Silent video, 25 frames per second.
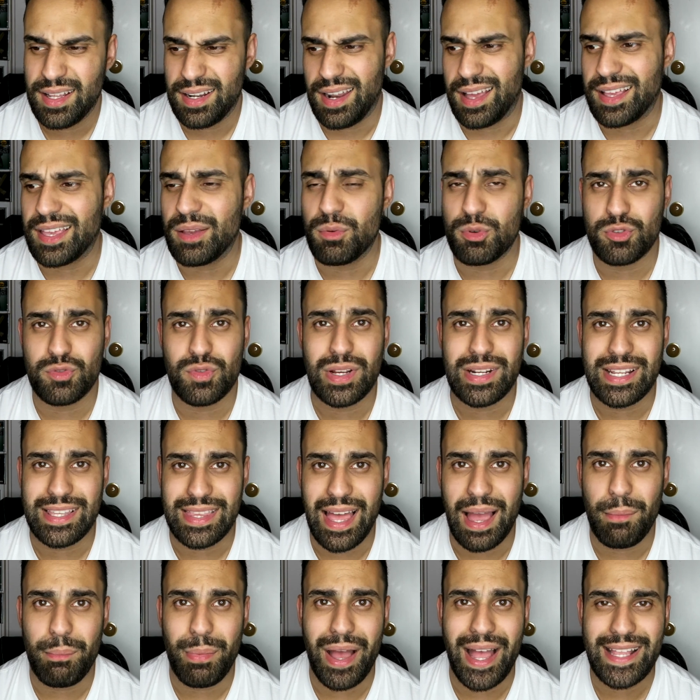Like, it was really
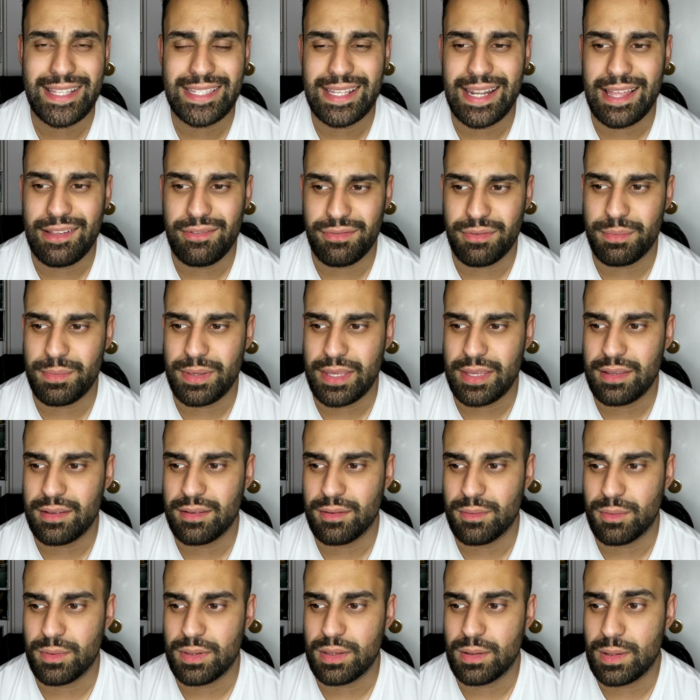that bad today for me
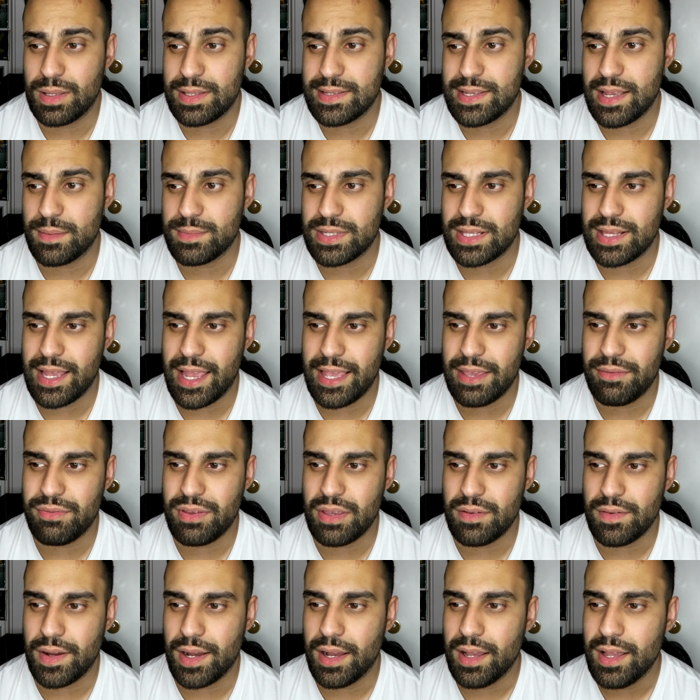in terms of the hay
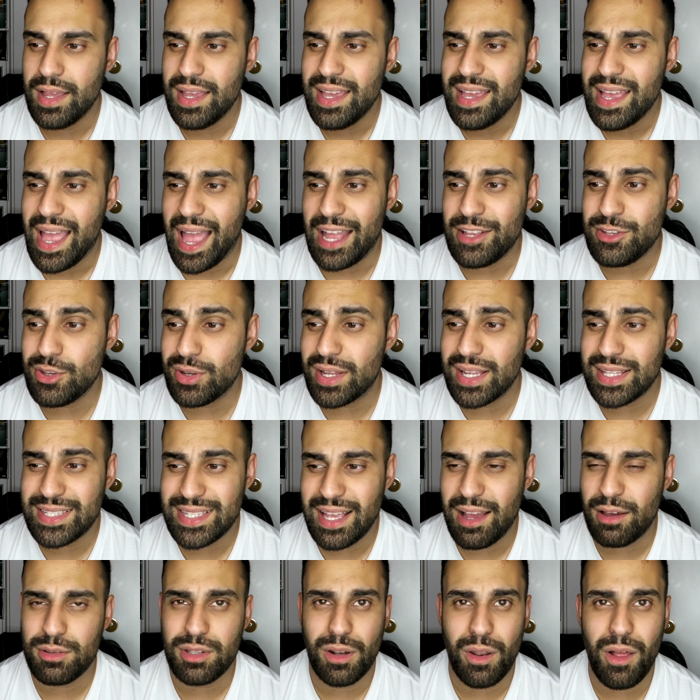fever, and you can
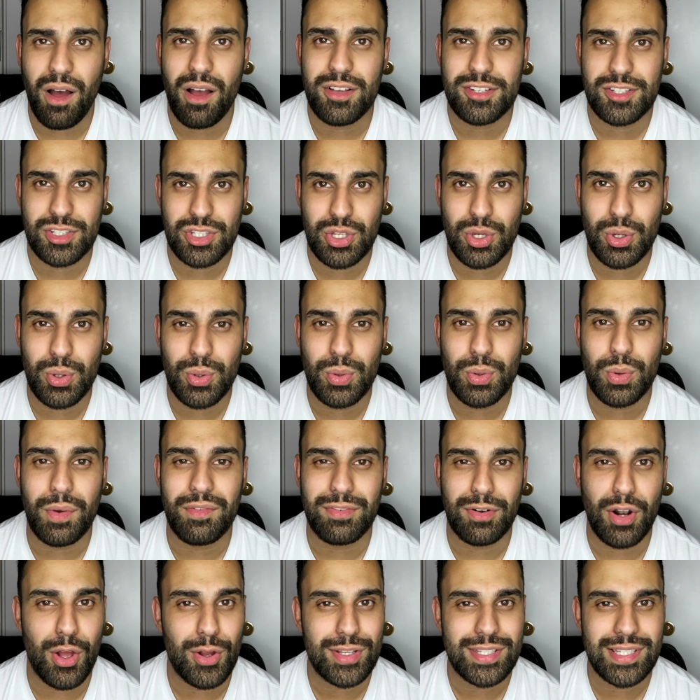tell the last two
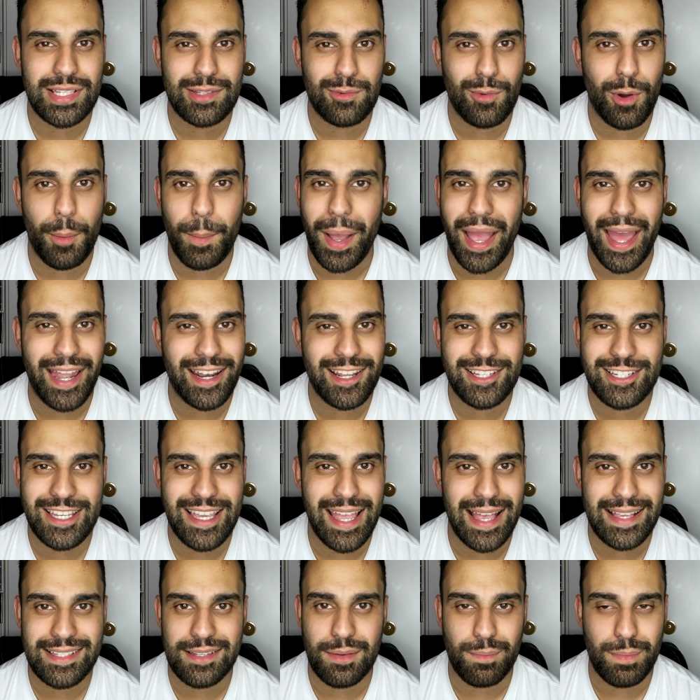vlogs as well, my
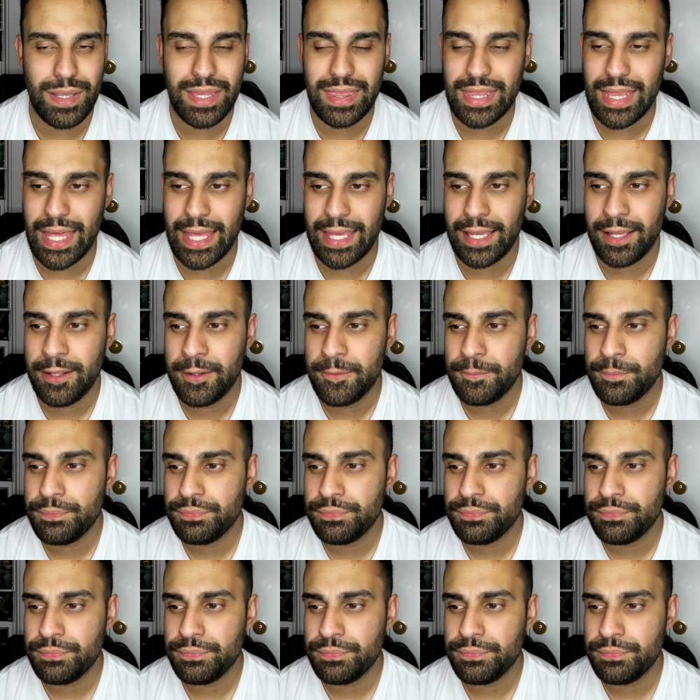energy hasn't been there.